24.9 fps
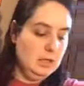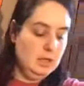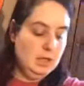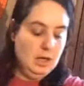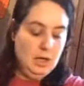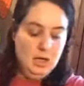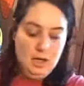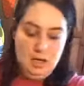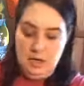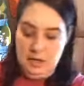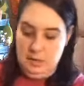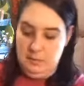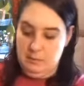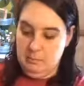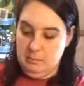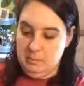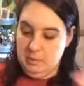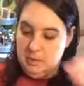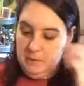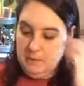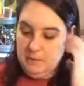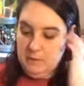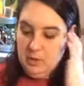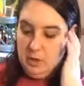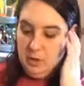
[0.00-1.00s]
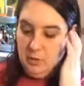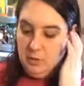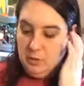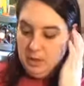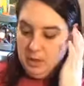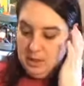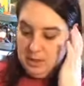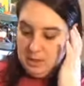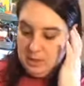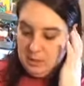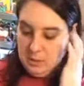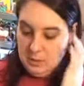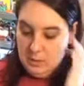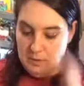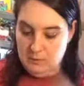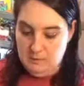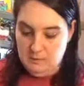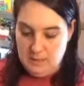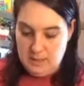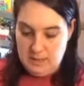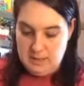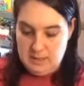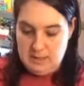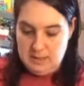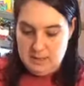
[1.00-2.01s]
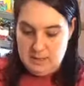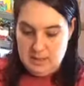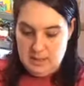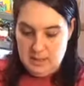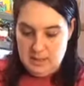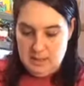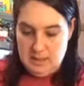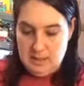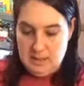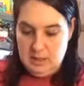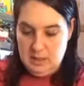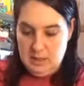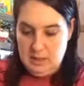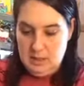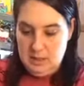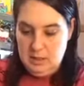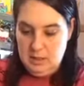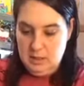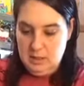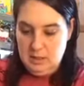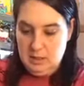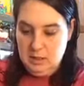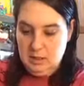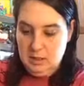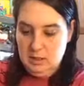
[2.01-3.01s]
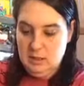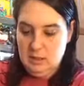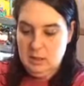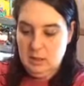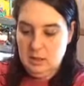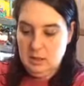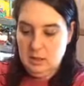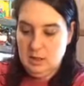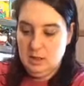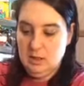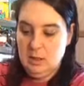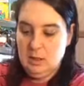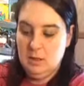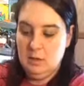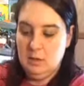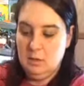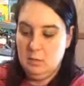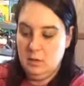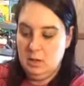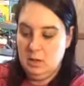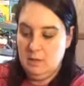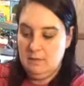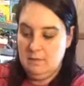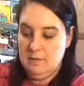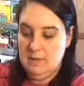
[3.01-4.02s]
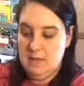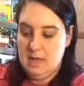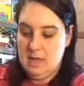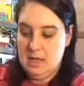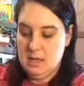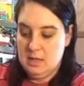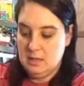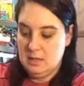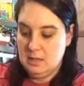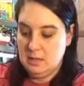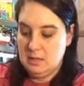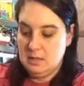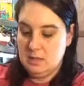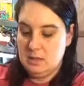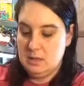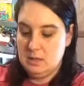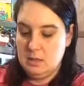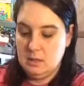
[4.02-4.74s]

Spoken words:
But if you don't want to invest in one of these